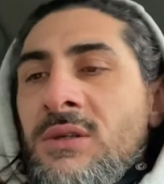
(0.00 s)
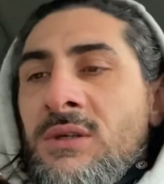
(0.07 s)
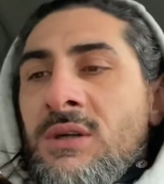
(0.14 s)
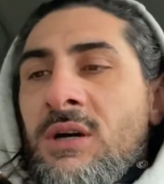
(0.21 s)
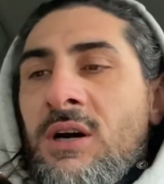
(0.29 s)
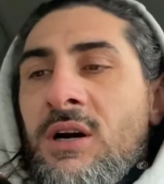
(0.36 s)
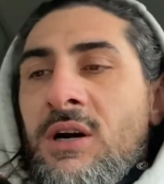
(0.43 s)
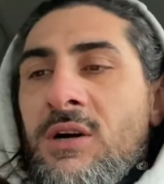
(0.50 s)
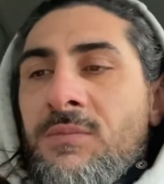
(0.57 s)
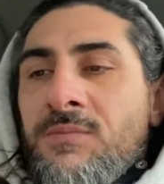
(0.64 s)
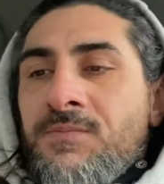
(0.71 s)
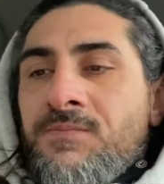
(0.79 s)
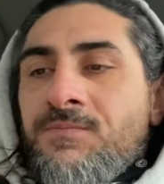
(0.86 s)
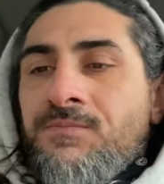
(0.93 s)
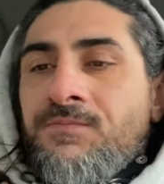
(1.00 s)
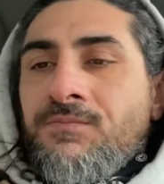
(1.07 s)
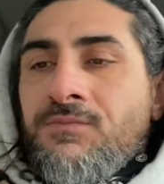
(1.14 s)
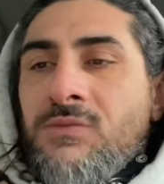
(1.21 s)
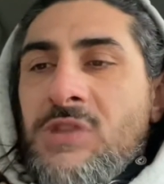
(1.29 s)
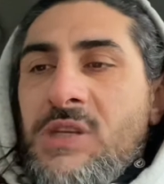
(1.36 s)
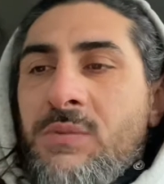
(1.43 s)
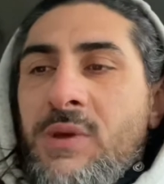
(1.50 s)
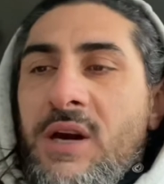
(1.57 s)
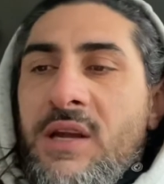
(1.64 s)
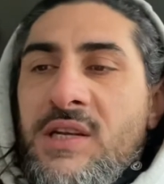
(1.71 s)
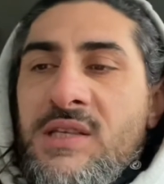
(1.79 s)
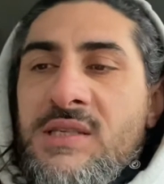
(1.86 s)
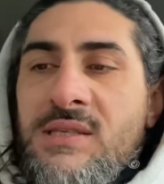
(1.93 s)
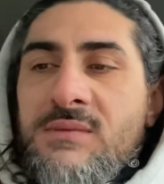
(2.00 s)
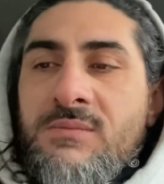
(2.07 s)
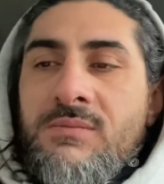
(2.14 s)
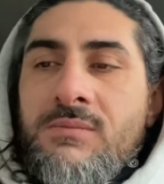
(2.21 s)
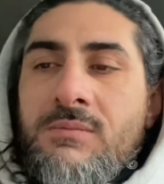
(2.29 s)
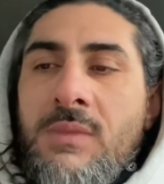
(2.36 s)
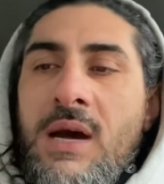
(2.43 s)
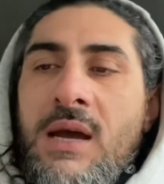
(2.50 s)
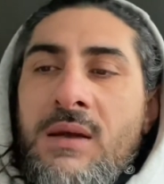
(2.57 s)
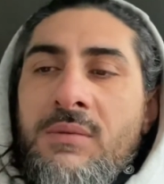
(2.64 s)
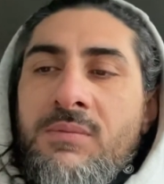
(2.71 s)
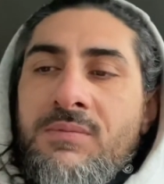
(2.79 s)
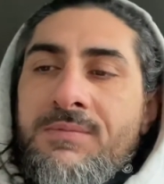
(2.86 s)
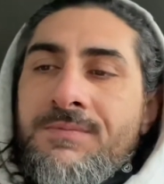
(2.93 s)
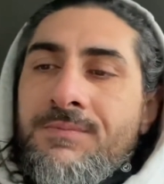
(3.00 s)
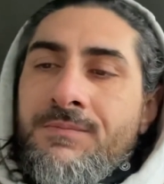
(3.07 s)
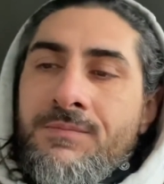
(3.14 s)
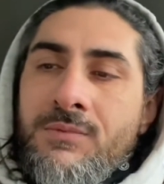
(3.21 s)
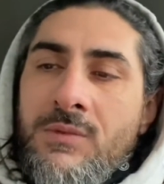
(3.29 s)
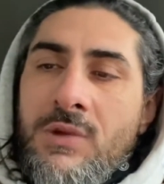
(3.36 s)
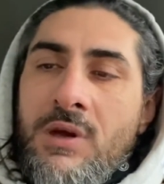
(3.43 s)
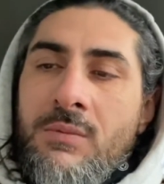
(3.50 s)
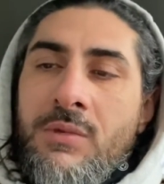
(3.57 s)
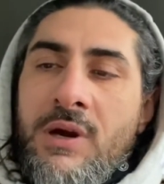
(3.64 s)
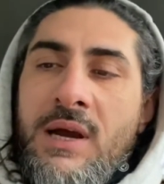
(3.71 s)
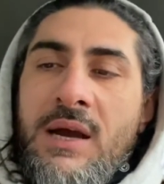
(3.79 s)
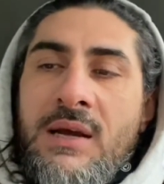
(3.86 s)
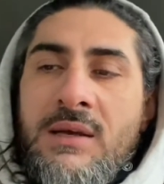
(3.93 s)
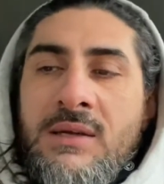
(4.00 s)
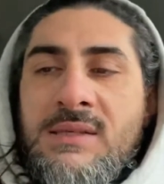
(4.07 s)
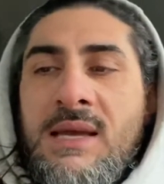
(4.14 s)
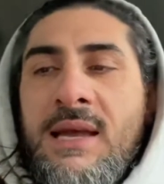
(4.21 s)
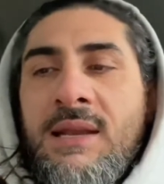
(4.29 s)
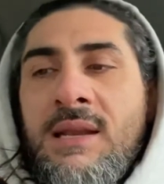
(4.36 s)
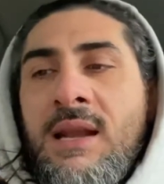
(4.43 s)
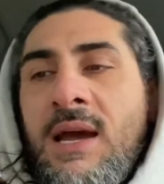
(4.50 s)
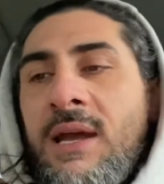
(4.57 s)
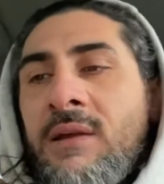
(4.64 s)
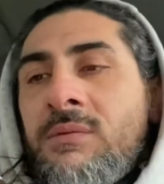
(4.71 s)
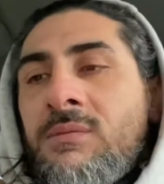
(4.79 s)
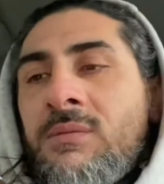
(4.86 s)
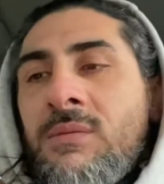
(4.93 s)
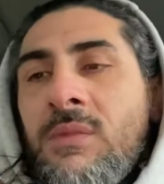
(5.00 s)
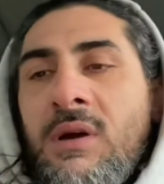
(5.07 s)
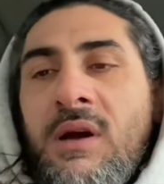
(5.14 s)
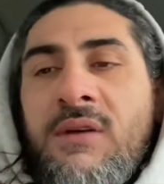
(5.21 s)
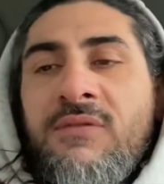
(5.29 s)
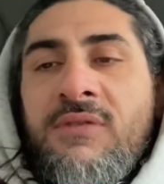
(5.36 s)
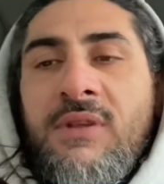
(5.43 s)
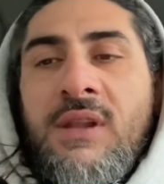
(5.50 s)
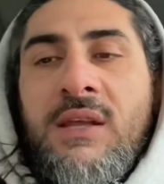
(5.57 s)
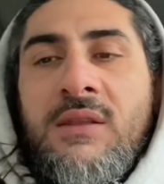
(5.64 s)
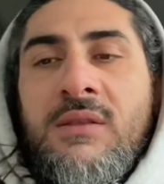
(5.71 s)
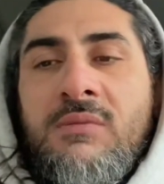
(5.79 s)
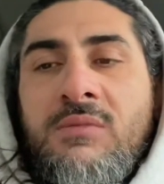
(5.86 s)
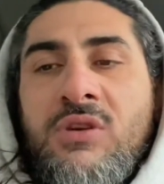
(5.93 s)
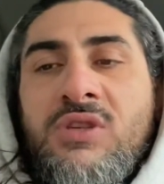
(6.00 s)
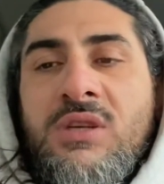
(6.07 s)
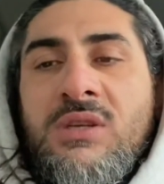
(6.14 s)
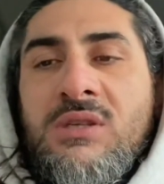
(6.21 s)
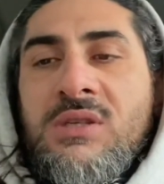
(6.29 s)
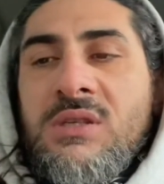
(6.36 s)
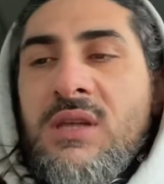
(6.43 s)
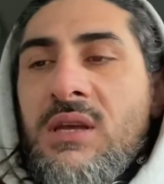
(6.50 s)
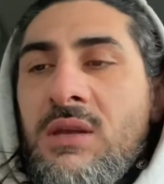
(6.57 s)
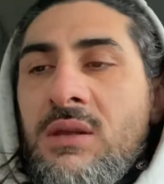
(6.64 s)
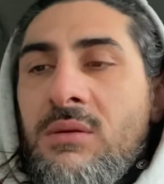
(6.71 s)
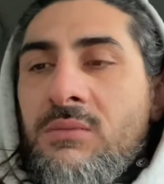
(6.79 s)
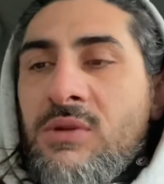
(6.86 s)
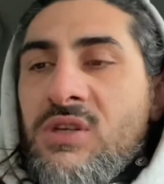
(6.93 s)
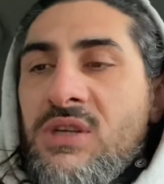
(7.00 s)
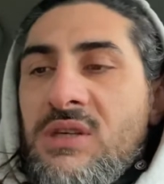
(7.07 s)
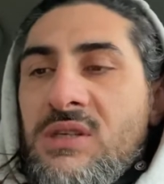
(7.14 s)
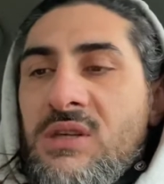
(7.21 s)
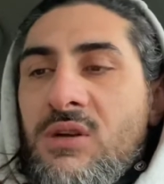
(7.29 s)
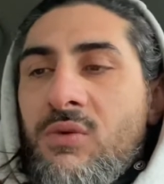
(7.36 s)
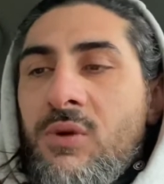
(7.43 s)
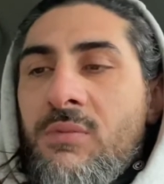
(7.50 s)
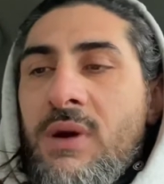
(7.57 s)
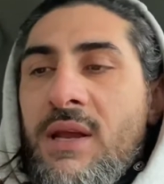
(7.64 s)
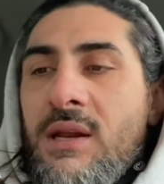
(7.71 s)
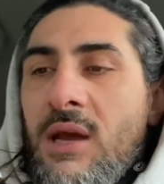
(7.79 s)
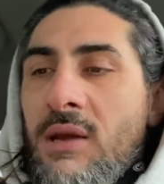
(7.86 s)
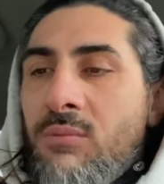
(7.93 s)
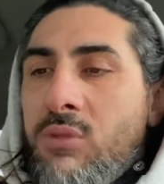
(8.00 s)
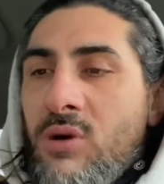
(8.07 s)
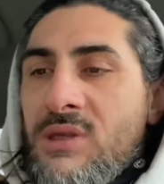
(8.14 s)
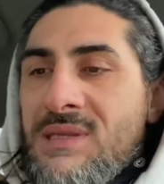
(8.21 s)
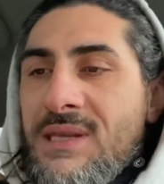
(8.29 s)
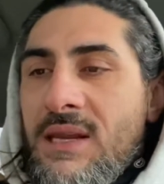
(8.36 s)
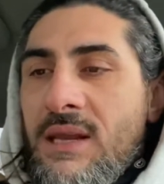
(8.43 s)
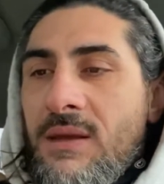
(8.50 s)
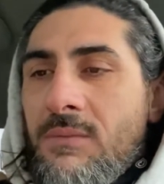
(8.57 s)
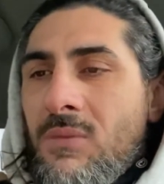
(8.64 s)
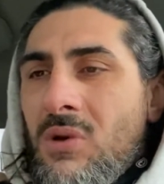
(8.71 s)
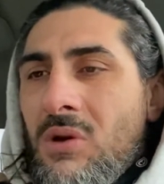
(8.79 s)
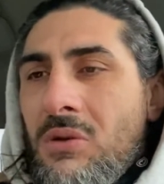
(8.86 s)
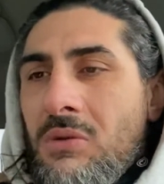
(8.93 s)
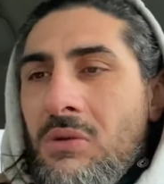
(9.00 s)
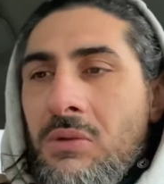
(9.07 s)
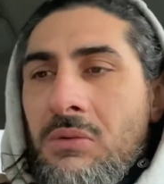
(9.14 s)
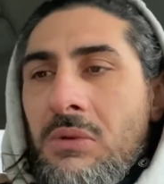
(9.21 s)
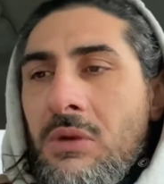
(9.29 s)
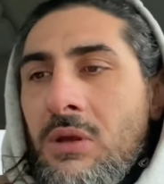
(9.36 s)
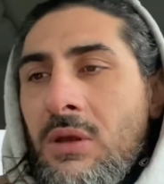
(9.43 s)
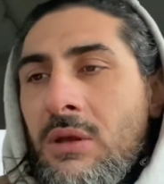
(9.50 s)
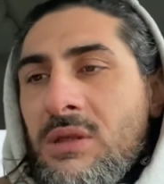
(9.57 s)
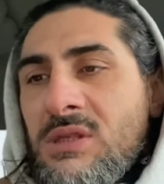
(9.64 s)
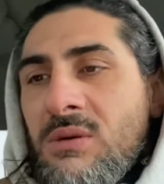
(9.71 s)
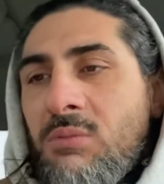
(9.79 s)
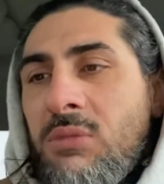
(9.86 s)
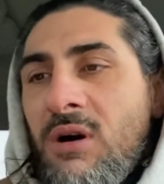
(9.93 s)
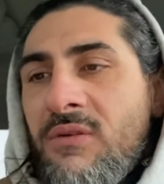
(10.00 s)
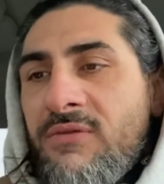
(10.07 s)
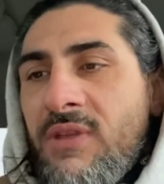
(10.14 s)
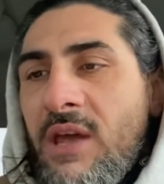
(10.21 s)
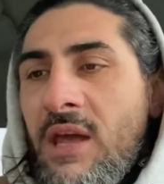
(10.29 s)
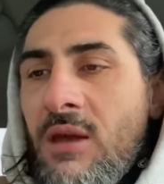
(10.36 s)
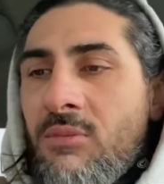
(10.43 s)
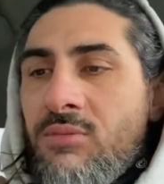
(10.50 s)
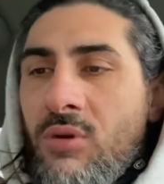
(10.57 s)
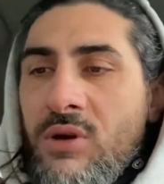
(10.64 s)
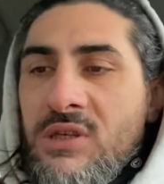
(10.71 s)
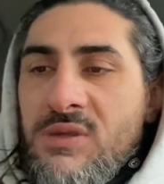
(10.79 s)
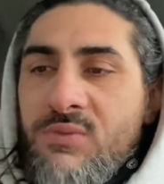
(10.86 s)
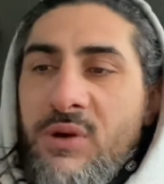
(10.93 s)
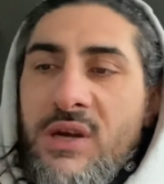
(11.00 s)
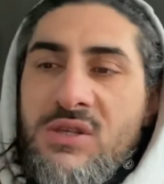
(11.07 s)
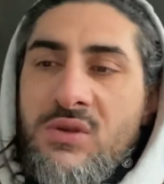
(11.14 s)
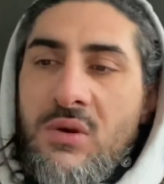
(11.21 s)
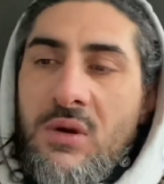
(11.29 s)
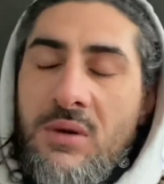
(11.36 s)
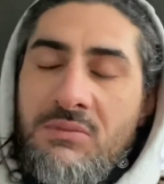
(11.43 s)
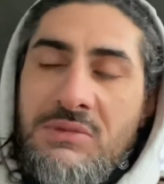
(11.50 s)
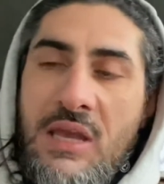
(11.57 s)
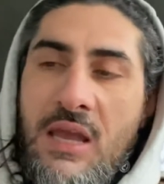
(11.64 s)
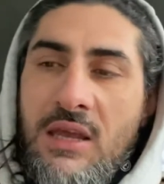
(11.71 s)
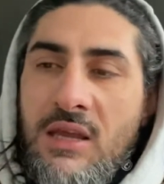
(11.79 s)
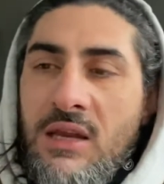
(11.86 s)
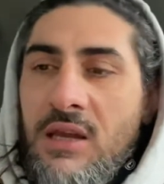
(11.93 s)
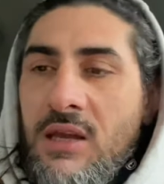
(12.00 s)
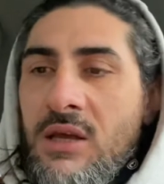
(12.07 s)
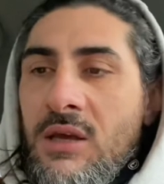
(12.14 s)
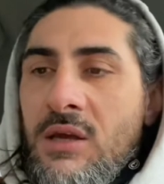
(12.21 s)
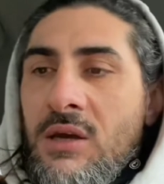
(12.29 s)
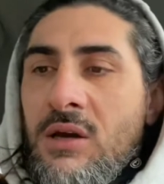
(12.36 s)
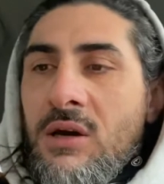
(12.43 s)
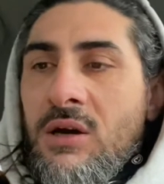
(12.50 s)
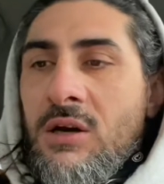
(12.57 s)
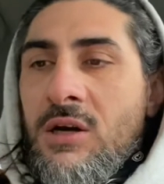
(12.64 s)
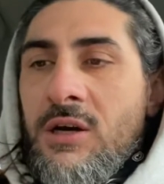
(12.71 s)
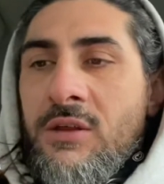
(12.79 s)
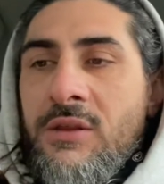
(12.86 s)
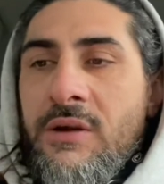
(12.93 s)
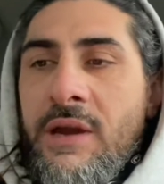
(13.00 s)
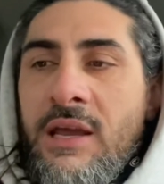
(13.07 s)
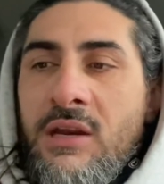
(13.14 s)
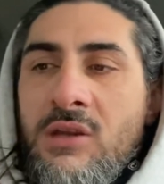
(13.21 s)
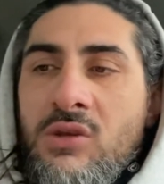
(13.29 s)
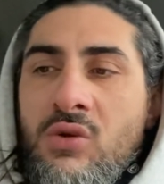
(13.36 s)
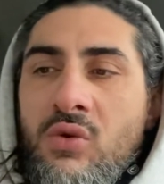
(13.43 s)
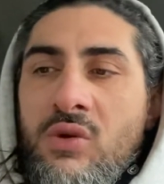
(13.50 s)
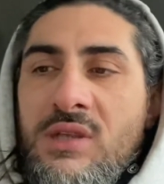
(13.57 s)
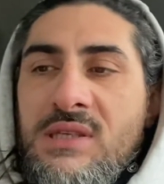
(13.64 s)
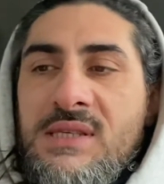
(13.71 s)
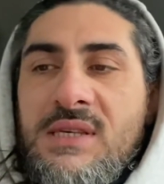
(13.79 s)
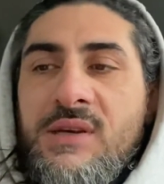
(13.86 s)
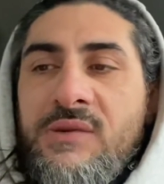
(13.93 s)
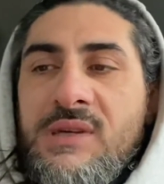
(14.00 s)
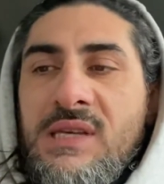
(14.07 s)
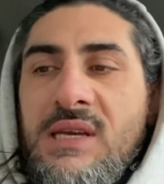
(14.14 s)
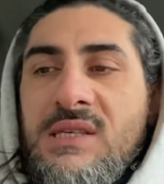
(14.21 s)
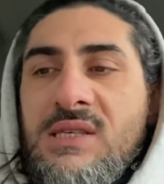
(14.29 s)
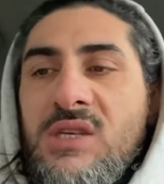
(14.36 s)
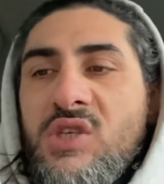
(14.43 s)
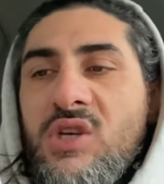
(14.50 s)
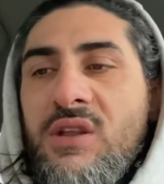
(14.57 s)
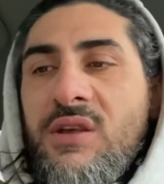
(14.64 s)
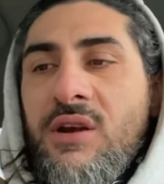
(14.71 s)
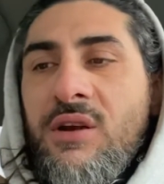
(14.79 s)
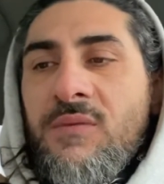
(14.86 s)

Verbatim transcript: Um, to be honest, my number is at nine. I feel like Michigan State, Michigan's going to win by nine points today. It's above the eight point spread, so I'm taking it. Uh, they're eight and two in the series against each other.